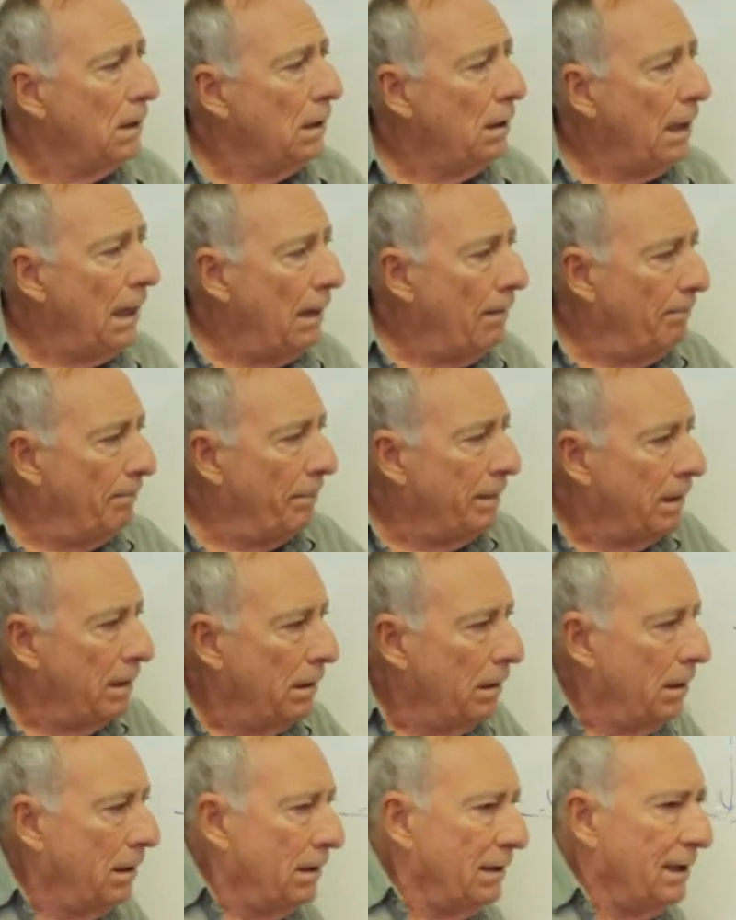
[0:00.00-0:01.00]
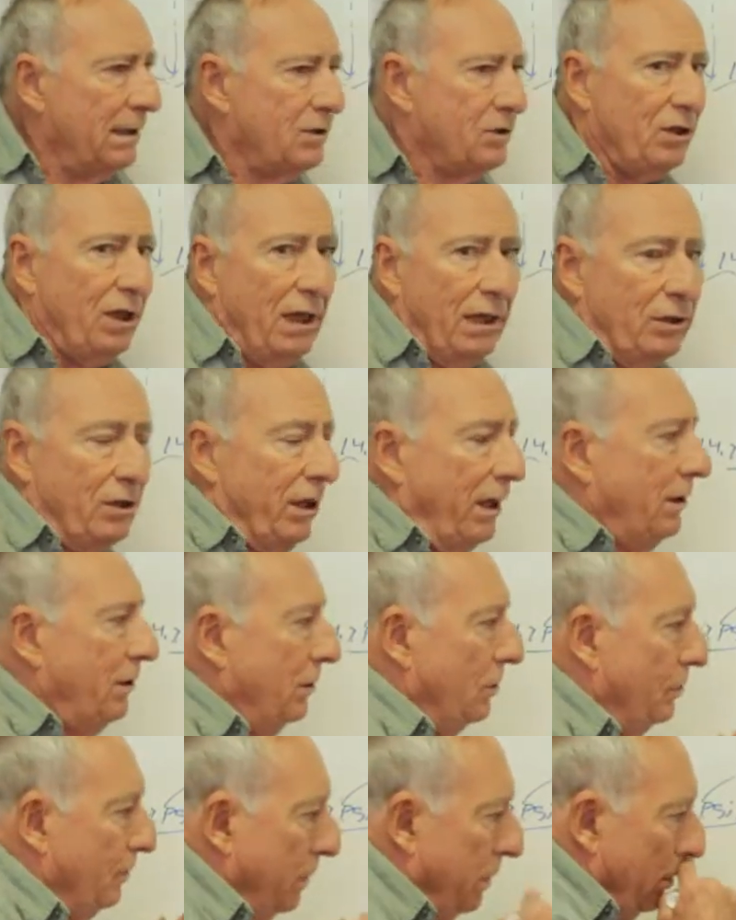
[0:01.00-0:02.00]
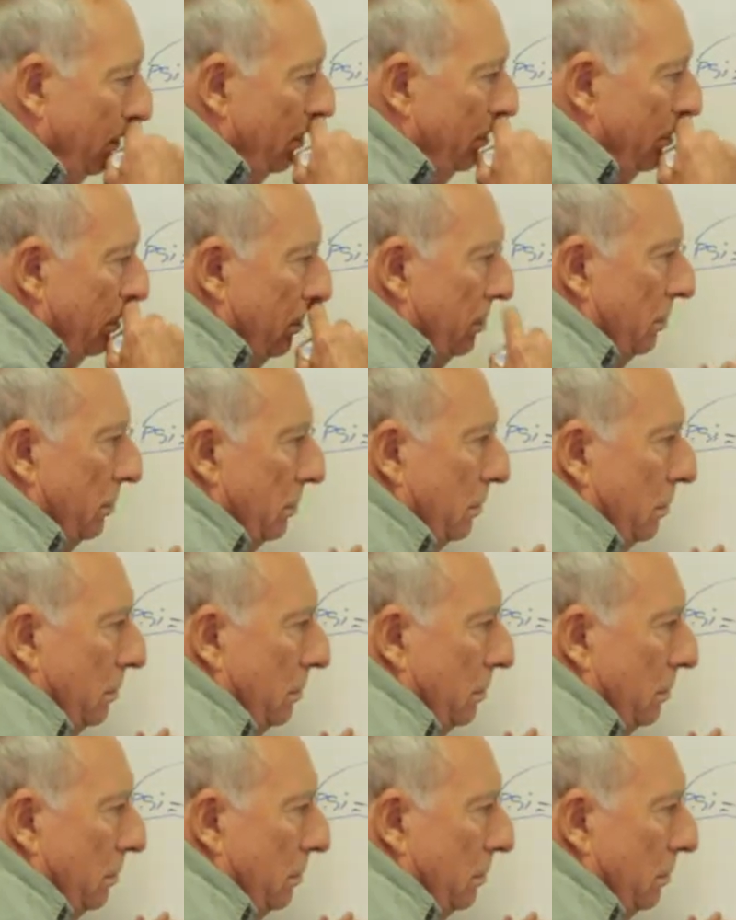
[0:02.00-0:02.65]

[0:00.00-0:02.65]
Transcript: Now, let's say I take this balloon